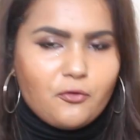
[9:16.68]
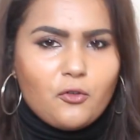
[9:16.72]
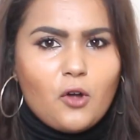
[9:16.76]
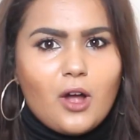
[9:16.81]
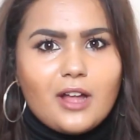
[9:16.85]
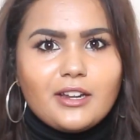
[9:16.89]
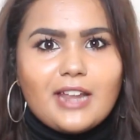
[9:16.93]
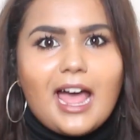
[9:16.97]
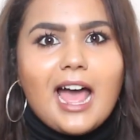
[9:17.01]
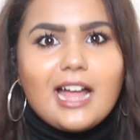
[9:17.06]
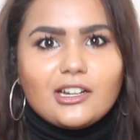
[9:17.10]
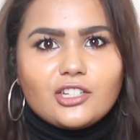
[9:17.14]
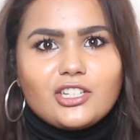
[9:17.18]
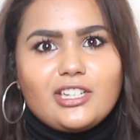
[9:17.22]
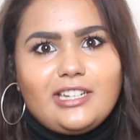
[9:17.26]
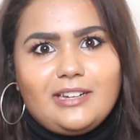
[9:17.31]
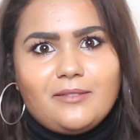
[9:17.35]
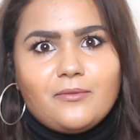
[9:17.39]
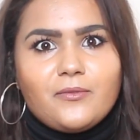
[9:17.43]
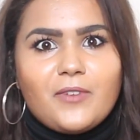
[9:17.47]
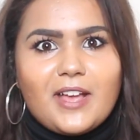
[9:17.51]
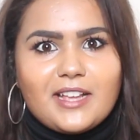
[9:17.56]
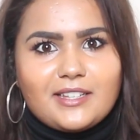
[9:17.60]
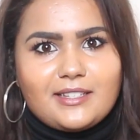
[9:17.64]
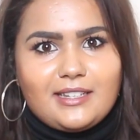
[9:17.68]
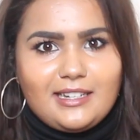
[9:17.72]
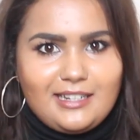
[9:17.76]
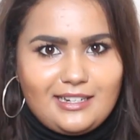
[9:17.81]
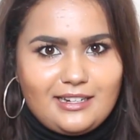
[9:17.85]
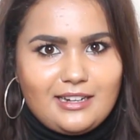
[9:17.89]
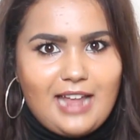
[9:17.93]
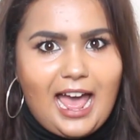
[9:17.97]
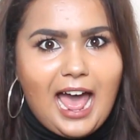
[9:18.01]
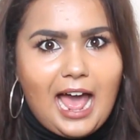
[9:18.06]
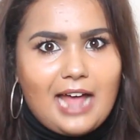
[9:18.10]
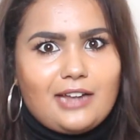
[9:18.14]
I thought I'd actually invest
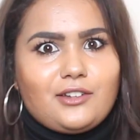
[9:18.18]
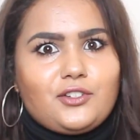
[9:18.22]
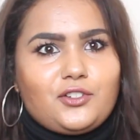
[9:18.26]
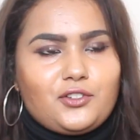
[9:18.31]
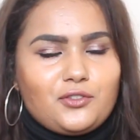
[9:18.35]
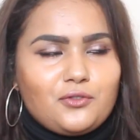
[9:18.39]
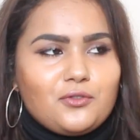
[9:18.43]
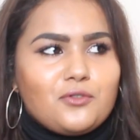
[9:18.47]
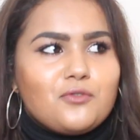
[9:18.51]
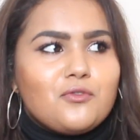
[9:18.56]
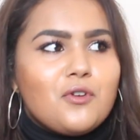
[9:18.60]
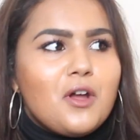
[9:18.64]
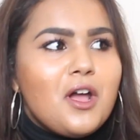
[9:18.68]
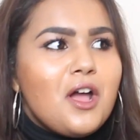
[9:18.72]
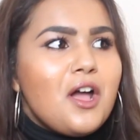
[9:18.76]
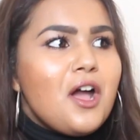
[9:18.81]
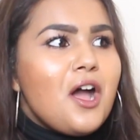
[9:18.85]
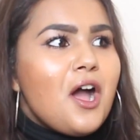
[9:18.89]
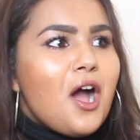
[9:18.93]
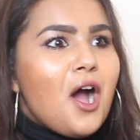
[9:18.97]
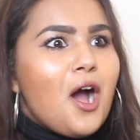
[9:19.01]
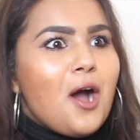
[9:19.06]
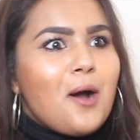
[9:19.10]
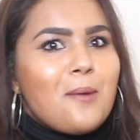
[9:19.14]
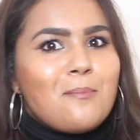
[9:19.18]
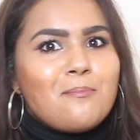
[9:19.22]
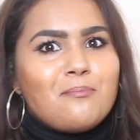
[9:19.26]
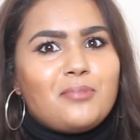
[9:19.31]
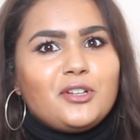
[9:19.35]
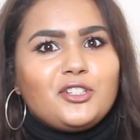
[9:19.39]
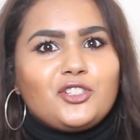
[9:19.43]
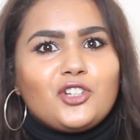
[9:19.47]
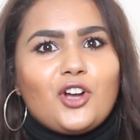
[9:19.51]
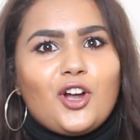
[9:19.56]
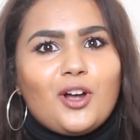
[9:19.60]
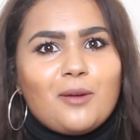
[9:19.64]
in actual
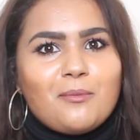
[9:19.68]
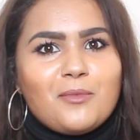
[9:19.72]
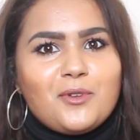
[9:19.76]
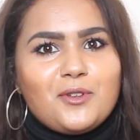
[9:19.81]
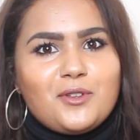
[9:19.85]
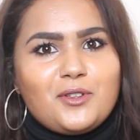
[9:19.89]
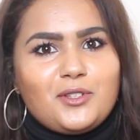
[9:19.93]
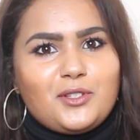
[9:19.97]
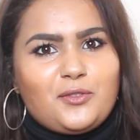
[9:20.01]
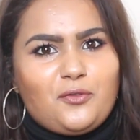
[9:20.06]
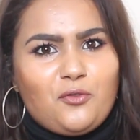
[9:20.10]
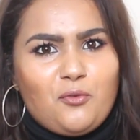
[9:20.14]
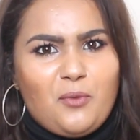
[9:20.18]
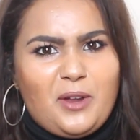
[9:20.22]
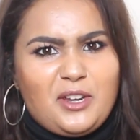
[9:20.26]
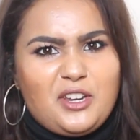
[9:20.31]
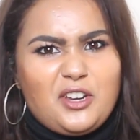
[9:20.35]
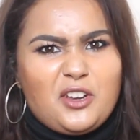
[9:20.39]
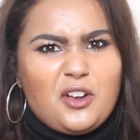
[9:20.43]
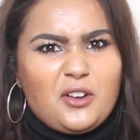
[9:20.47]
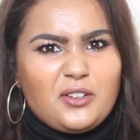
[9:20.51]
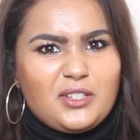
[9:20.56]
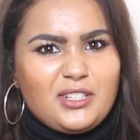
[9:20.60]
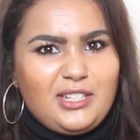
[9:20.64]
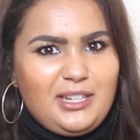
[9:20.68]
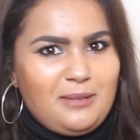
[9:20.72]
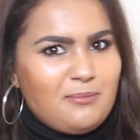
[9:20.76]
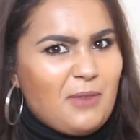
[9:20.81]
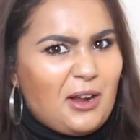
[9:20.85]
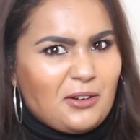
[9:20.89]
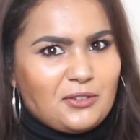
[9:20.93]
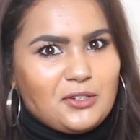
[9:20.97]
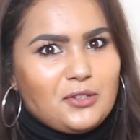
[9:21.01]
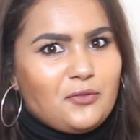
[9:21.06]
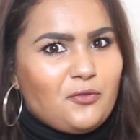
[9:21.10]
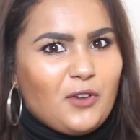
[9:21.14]
pyjamas for when you go
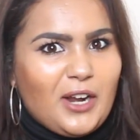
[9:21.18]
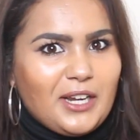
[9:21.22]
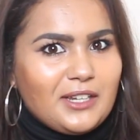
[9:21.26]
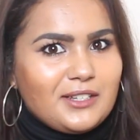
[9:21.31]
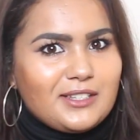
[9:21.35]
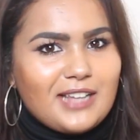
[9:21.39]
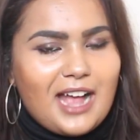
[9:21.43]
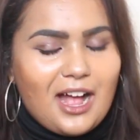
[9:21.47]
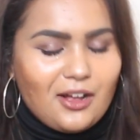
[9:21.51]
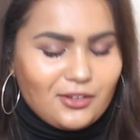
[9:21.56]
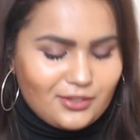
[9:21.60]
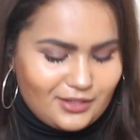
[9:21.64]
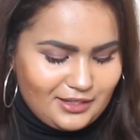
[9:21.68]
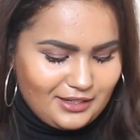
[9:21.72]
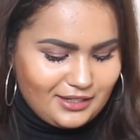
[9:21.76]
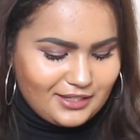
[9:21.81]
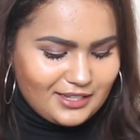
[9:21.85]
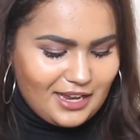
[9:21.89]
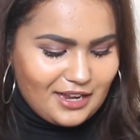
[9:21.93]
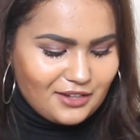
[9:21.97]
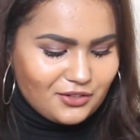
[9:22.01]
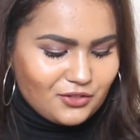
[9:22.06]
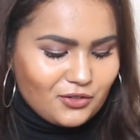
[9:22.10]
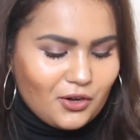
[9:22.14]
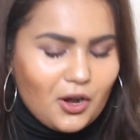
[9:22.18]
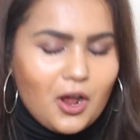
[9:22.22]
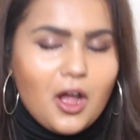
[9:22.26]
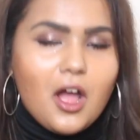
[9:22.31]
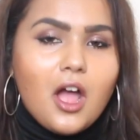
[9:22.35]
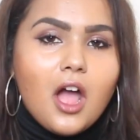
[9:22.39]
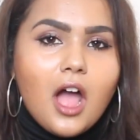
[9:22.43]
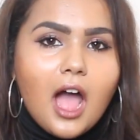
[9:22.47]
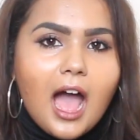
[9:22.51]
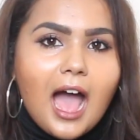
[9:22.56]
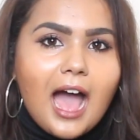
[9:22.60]
sleep around your friend's house, etc.